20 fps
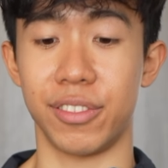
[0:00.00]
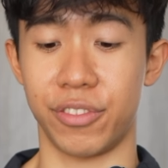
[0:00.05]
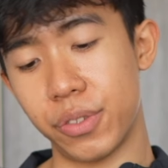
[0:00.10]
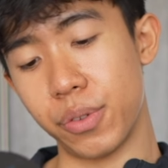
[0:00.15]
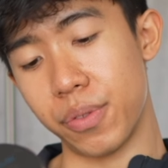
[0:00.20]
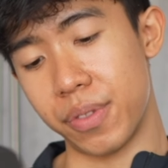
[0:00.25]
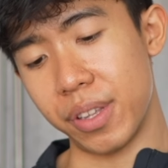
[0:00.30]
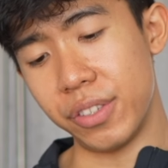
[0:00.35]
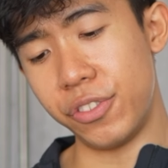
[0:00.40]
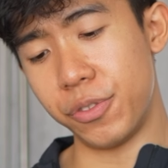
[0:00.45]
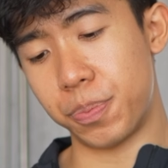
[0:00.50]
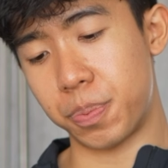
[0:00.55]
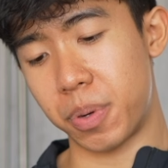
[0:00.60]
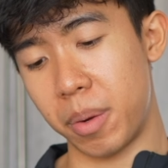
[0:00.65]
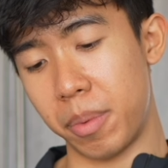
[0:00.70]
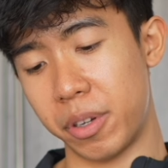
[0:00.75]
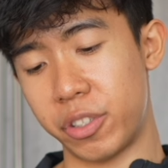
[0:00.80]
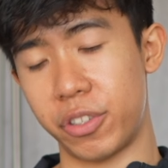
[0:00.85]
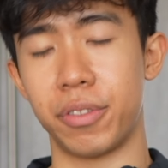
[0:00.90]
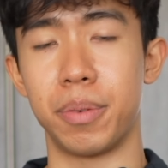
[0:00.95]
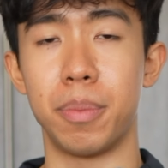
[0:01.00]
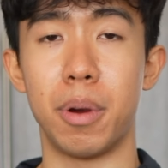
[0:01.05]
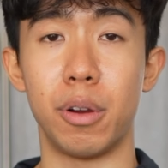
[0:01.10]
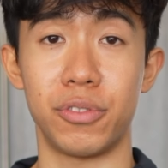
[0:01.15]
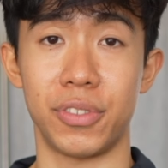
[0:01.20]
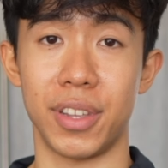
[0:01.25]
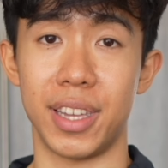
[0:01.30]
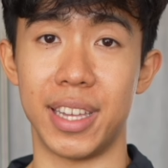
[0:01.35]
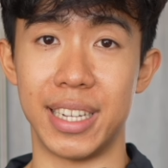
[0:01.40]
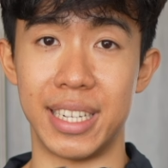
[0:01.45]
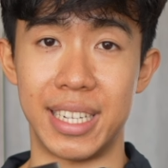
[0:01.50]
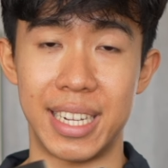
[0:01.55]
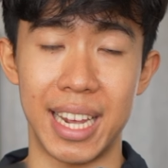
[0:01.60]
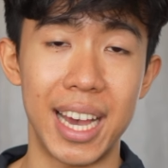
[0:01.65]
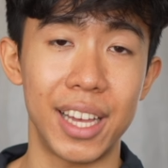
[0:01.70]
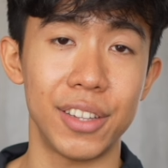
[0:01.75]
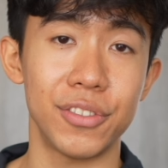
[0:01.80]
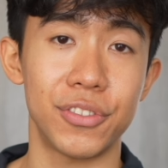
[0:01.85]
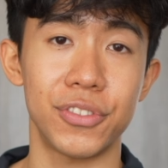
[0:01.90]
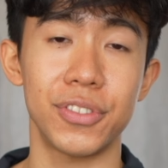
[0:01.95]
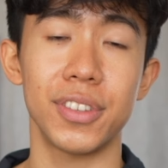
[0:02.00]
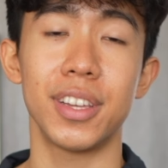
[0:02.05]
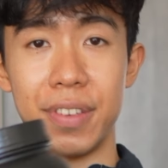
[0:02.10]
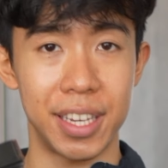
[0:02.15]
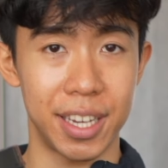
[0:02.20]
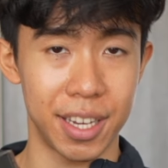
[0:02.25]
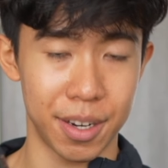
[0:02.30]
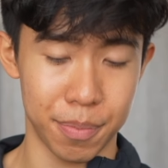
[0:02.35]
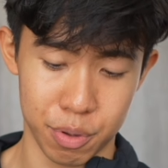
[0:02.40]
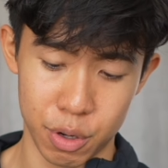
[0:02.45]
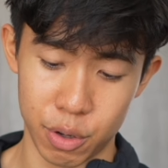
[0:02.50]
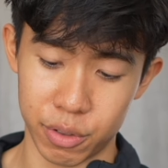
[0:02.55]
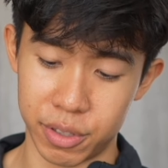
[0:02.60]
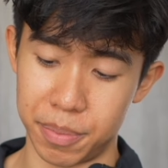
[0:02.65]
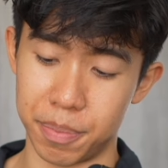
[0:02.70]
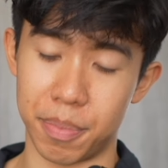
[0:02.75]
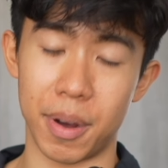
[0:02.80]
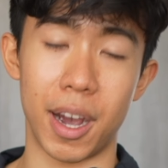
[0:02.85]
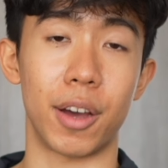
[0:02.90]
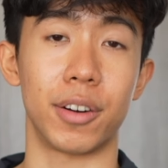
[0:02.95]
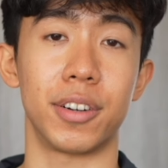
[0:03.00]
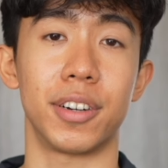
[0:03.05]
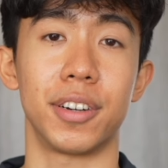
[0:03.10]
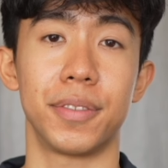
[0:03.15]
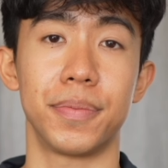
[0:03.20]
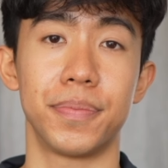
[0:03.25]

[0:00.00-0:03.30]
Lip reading: So this is pretty much the most dense vegan protein powder.